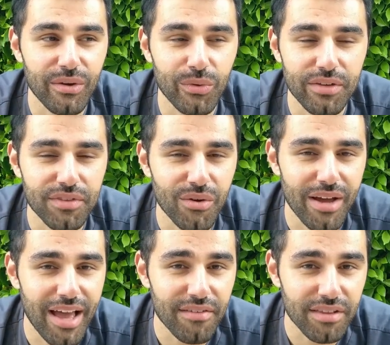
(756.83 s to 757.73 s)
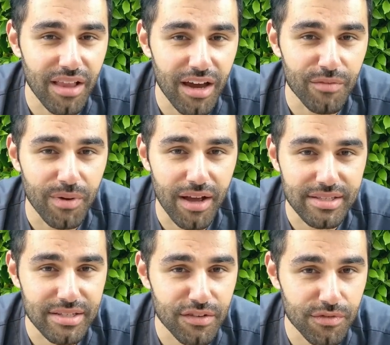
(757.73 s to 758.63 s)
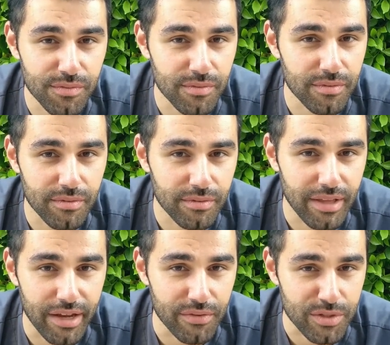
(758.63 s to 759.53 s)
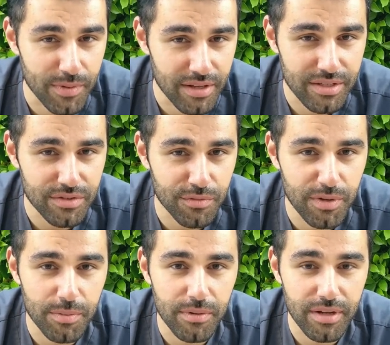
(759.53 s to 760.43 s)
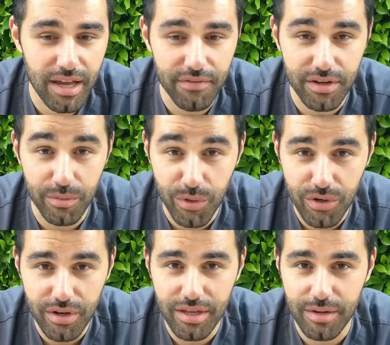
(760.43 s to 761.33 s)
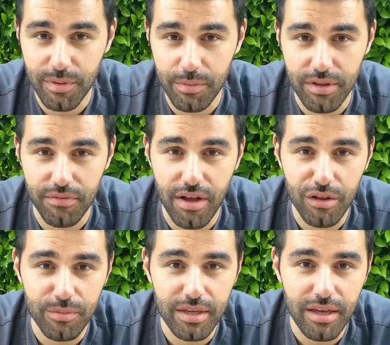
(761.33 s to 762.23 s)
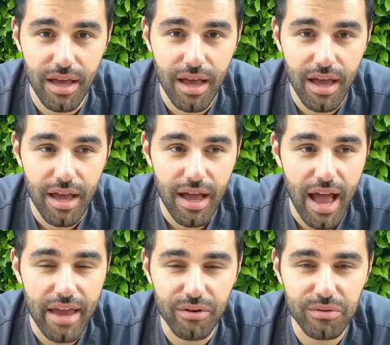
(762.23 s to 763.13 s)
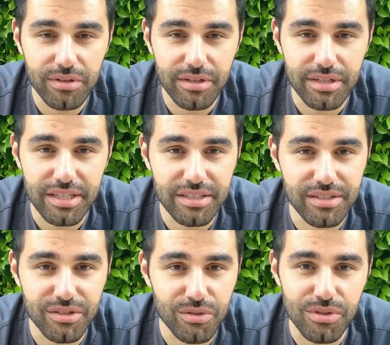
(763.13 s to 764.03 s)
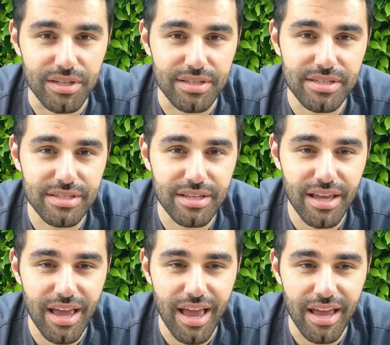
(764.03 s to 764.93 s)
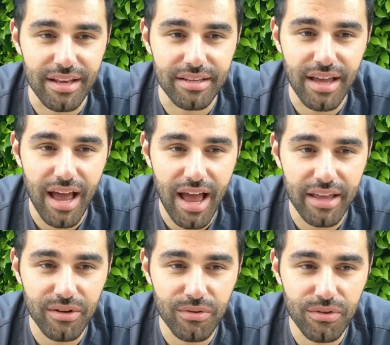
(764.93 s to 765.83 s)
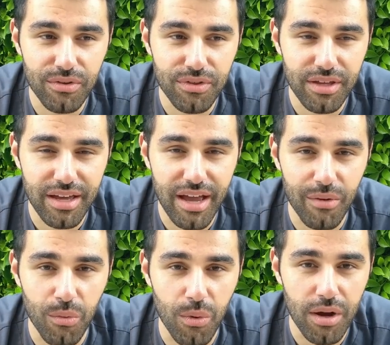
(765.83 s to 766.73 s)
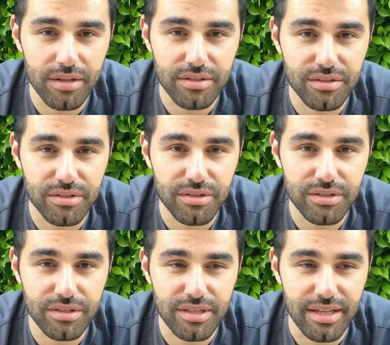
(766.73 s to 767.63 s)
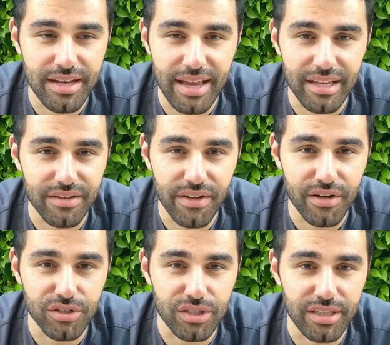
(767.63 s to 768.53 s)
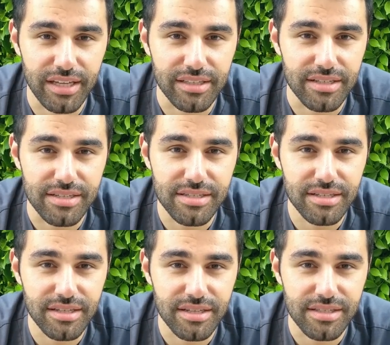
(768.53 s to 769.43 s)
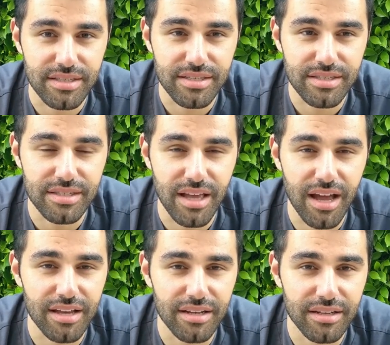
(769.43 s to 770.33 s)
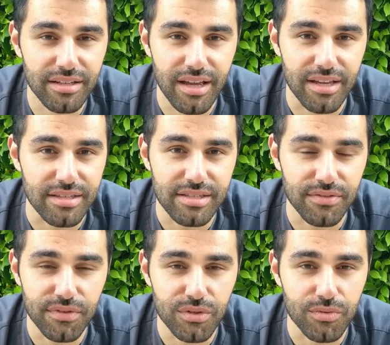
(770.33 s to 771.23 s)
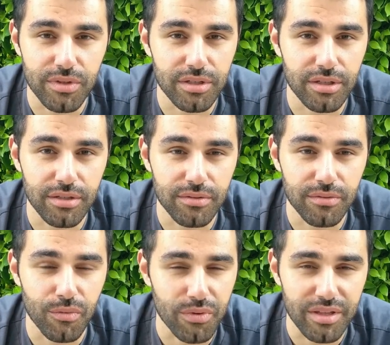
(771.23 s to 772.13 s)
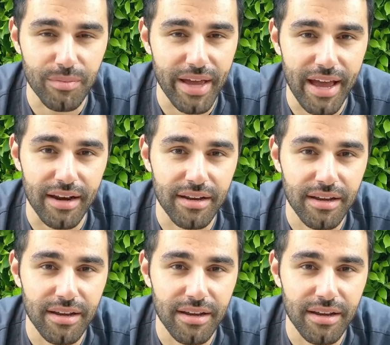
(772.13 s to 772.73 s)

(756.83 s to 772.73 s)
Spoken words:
even though I have a lot of positive responses from people, and I have a community and people that follow me, I don't need to do this. And I don't think I want the negative energy like this, because it's not nice. It feels really, really bad.